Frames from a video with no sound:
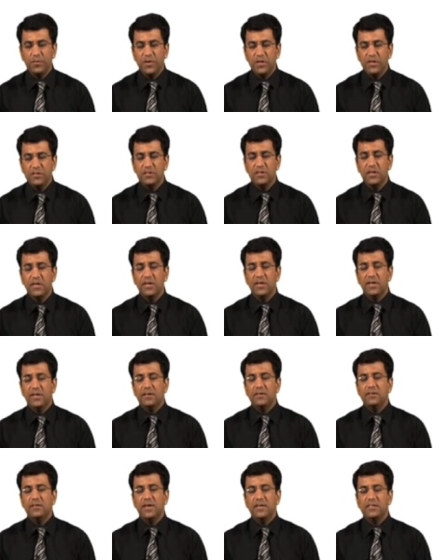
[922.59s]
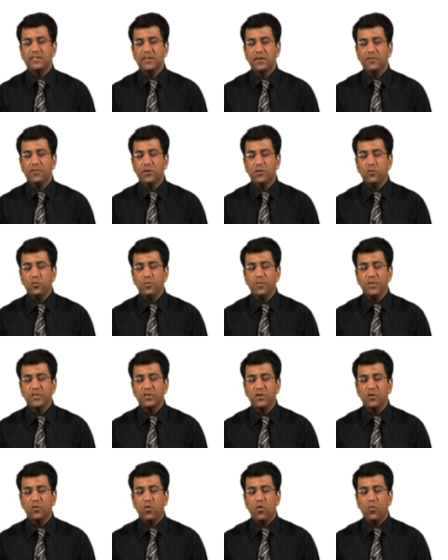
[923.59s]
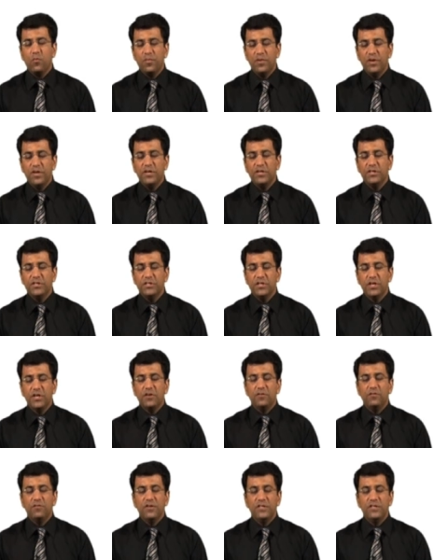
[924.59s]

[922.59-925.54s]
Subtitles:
It means there are 72% complaints